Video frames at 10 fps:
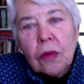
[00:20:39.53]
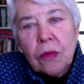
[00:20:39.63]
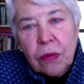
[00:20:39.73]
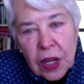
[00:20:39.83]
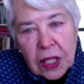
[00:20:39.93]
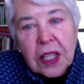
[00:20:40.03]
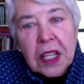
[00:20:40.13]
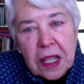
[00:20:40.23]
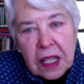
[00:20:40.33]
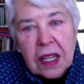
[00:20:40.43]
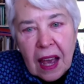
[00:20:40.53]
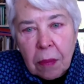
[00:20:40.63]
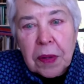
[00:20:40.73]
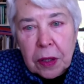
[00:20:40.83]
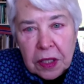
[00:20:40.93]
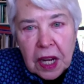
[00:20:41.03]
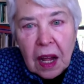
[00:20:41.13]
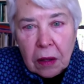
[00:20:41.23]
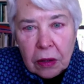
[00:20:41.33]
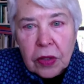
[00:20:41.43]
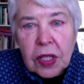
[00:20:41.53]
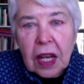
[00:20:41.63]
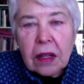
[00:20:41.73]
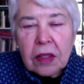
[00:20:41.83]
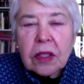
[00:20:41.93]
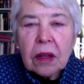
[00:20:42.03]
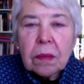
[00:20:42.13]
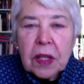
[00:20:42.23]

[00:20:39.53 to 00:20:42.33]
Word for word: really need capital dollars and it's a